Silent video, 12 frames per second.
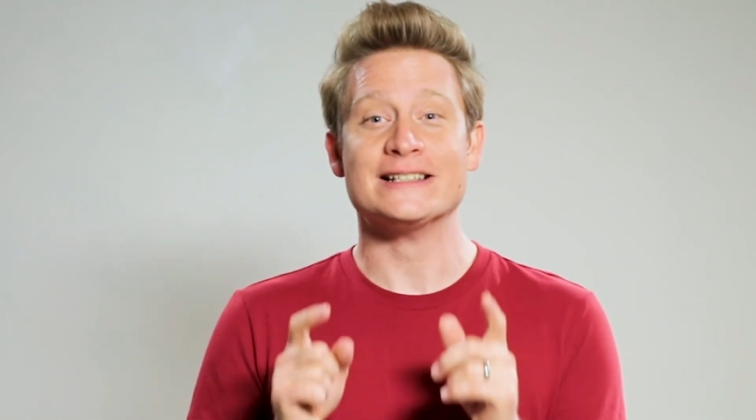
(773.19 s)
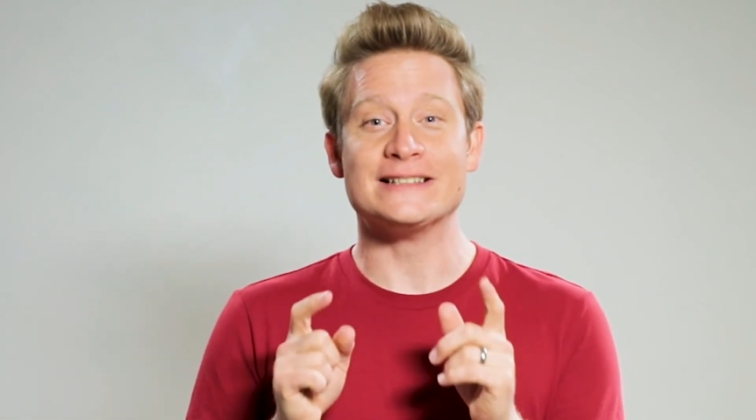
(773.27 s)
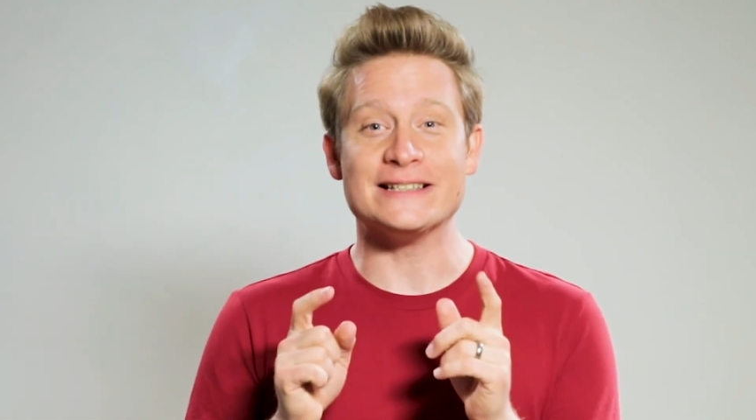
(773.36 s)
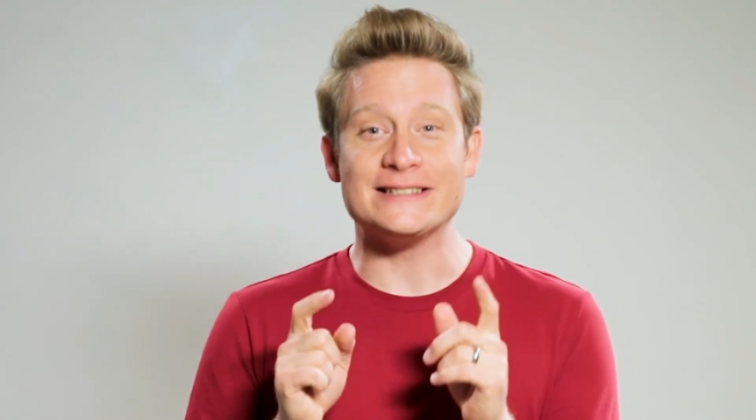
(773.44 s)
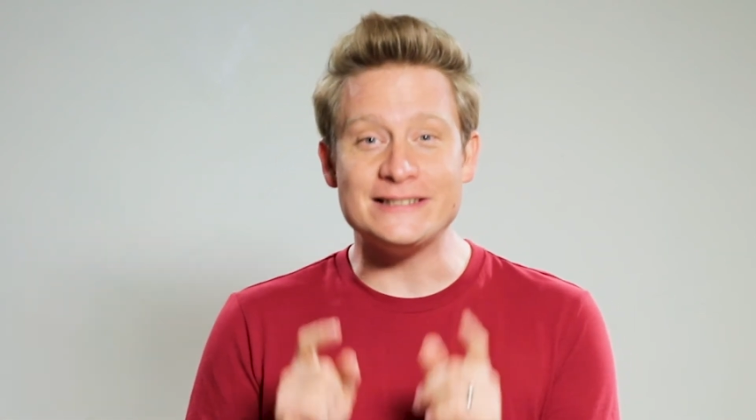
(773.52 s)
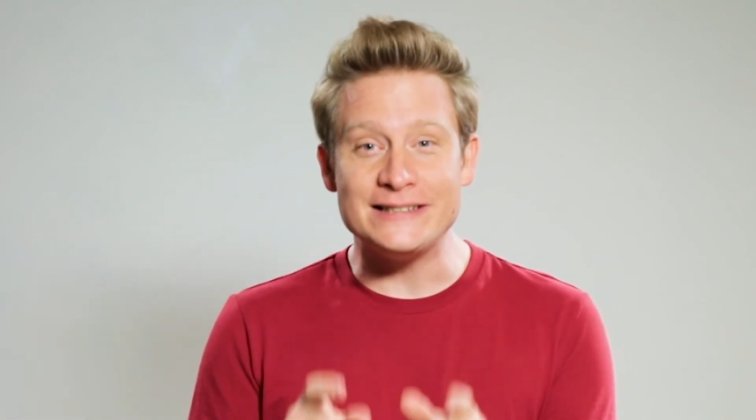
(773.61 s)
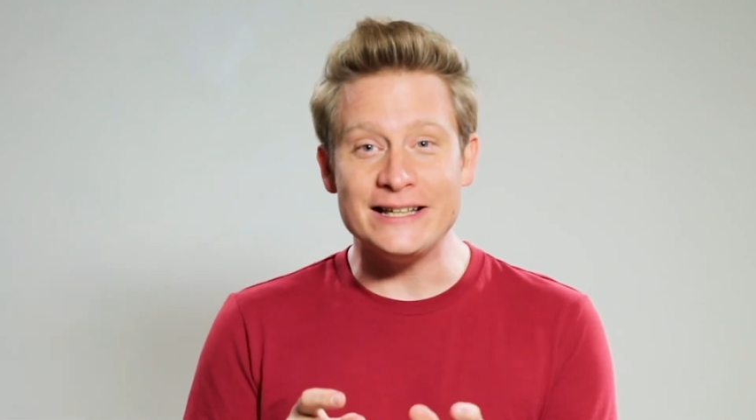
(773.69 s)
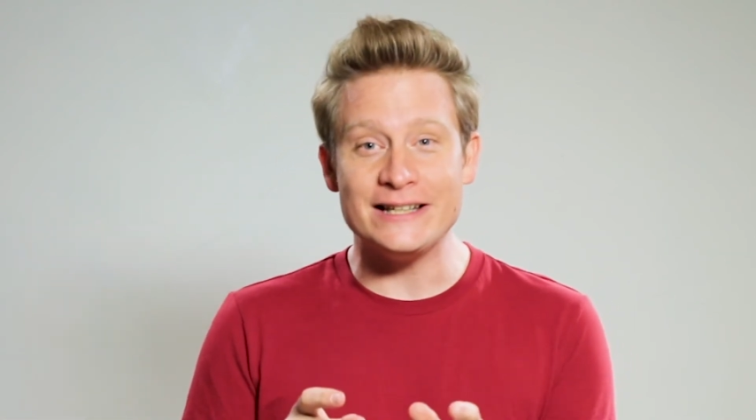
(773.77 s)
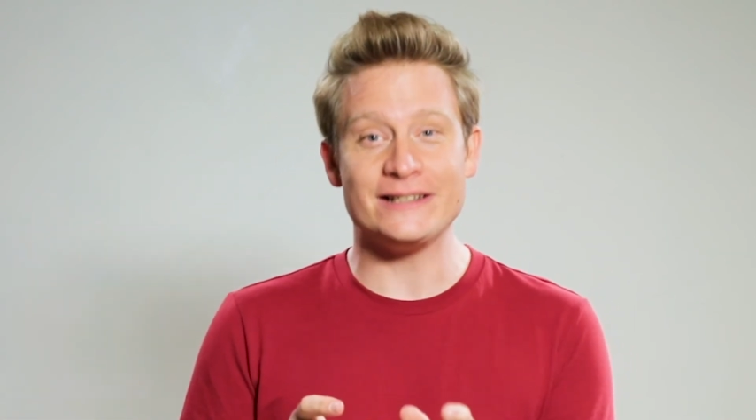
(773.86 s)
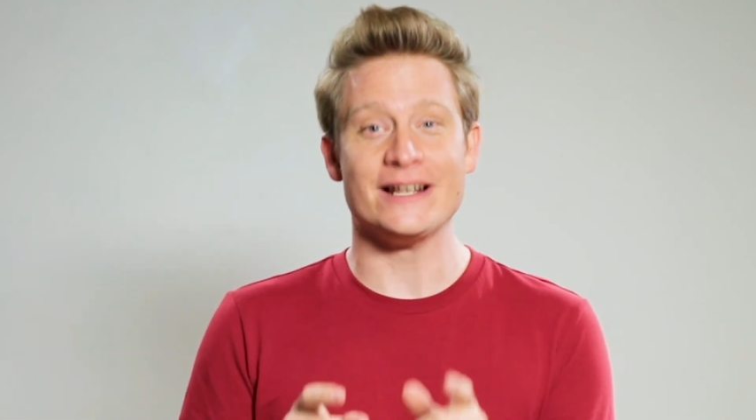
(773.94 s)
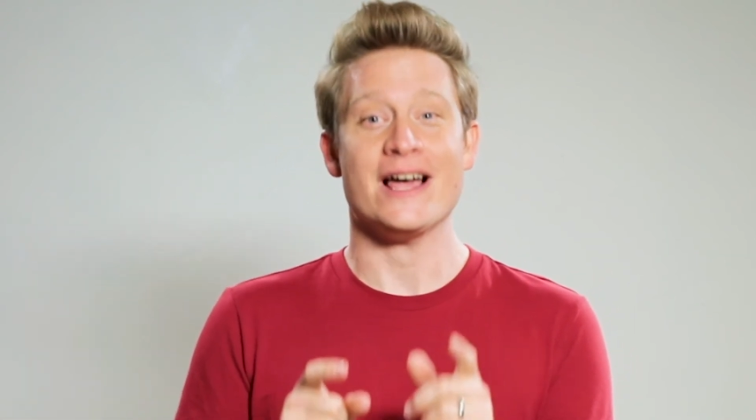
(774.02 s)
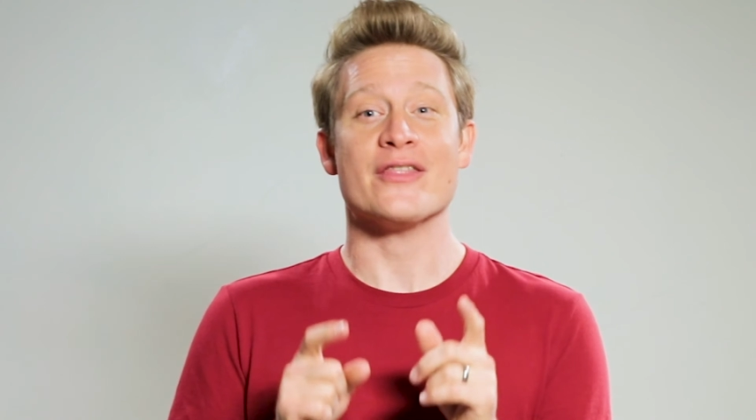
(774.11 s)
to
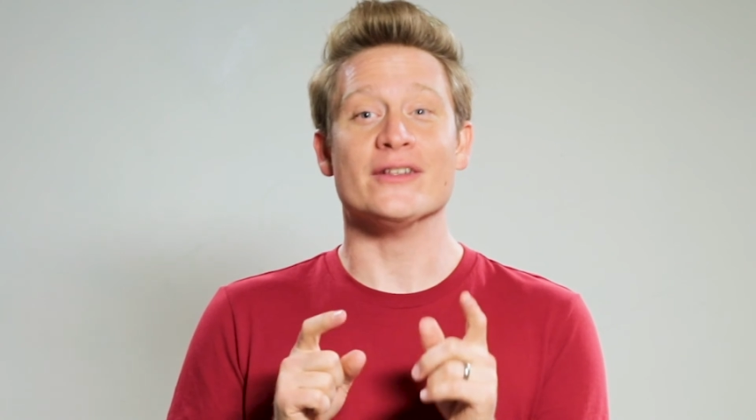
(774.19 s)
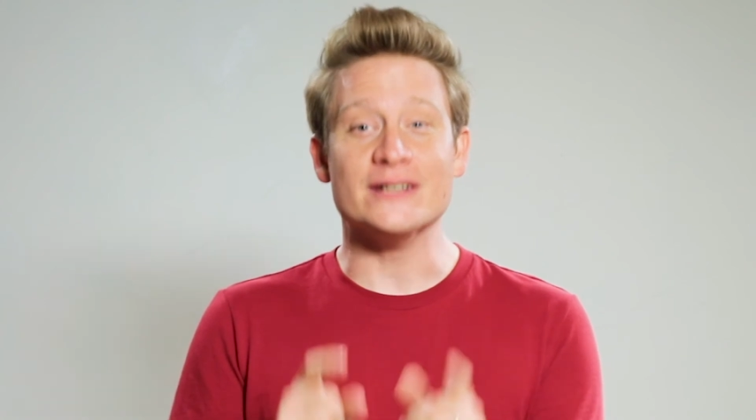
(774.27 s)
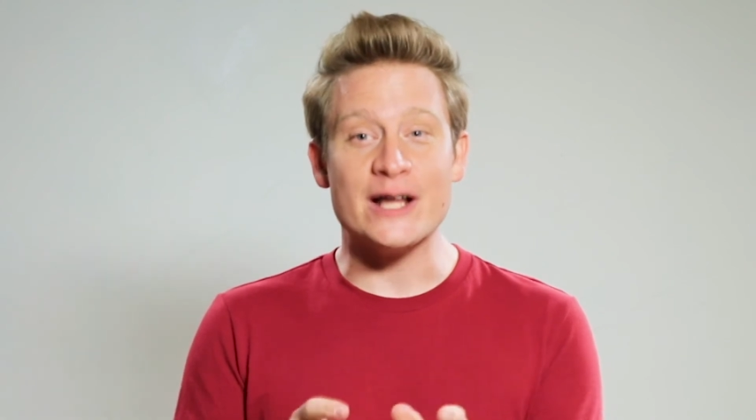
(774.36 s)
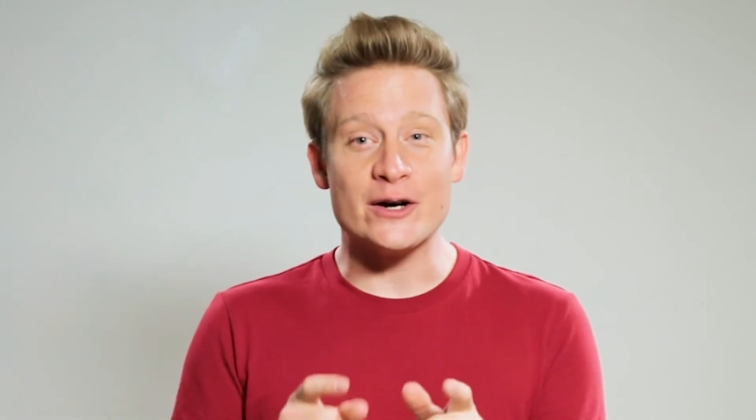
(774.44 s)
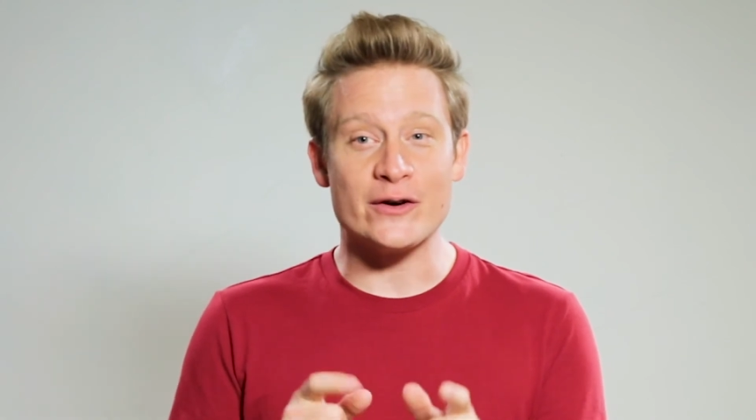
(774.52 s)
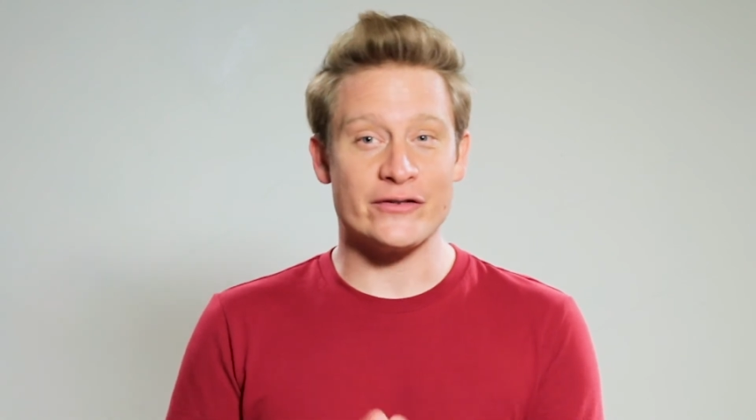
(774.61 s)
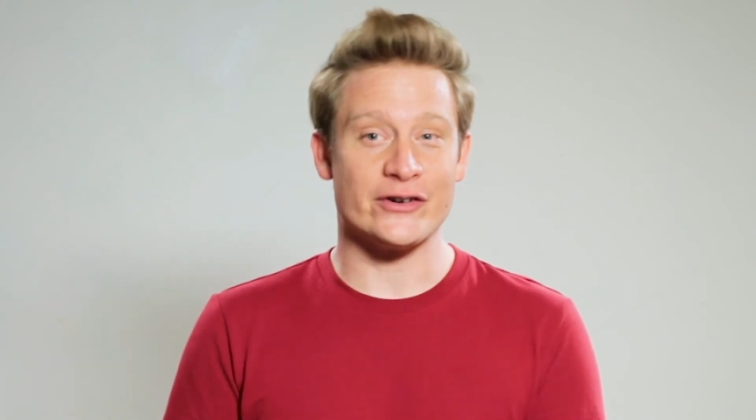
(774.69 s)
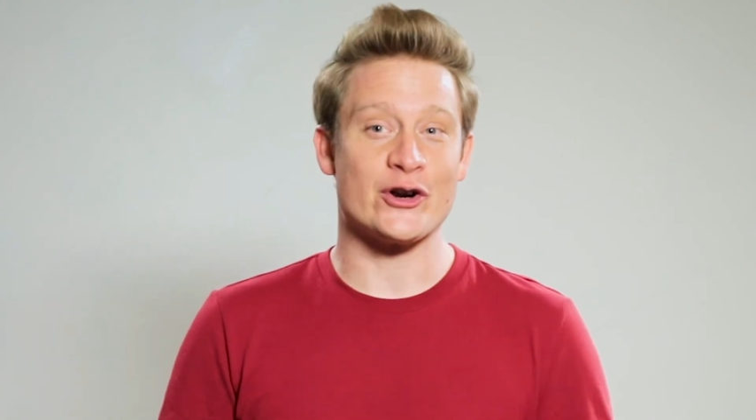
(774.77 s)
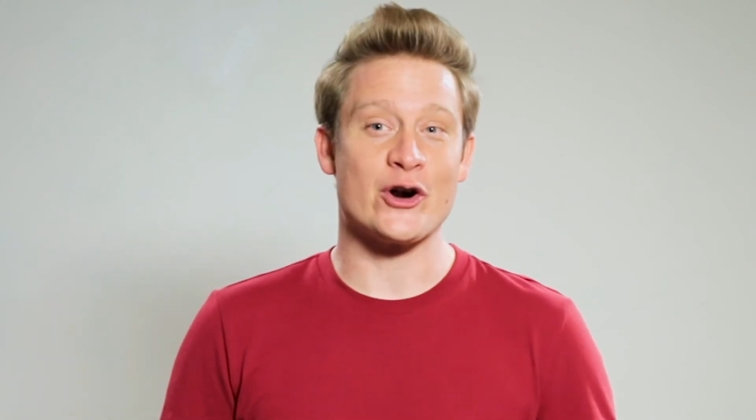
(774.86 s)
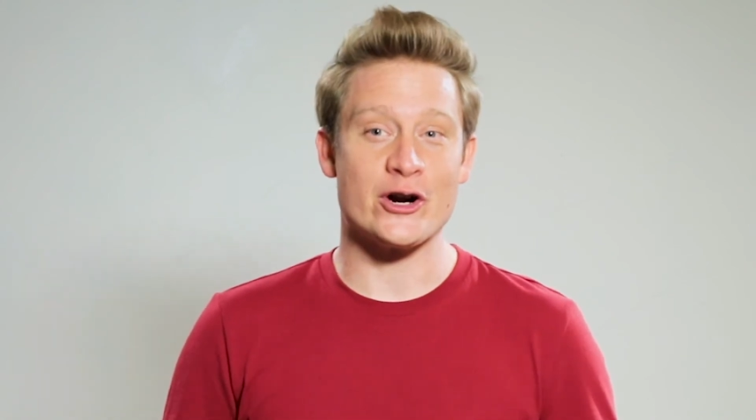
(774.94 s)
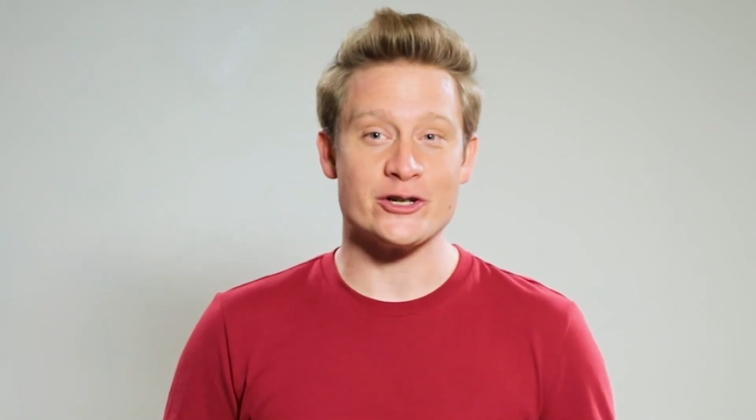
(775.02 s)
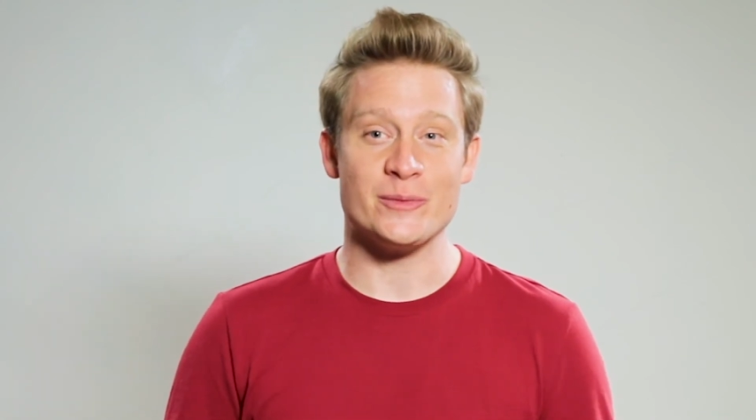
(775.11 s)
send the letter of
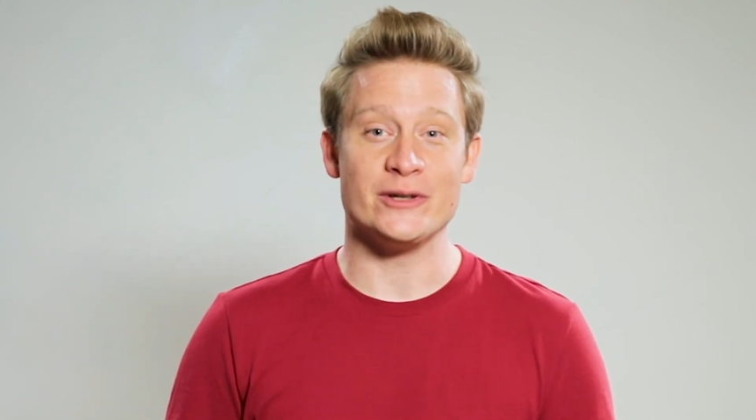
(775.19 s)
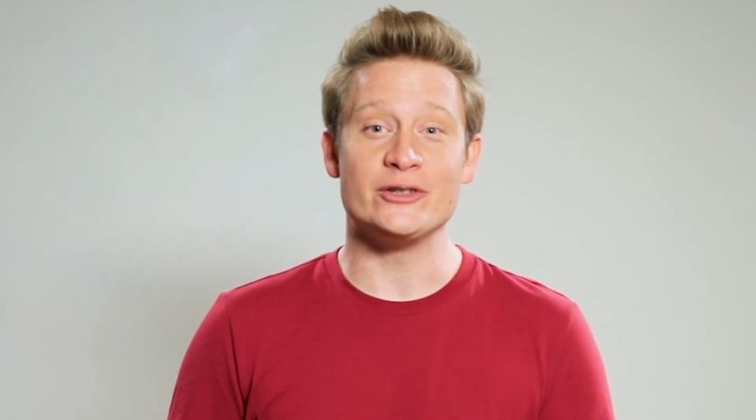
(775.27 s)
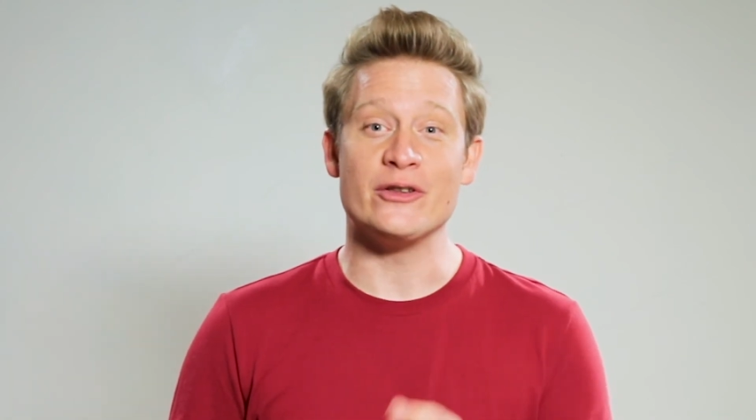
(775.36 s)
encouragement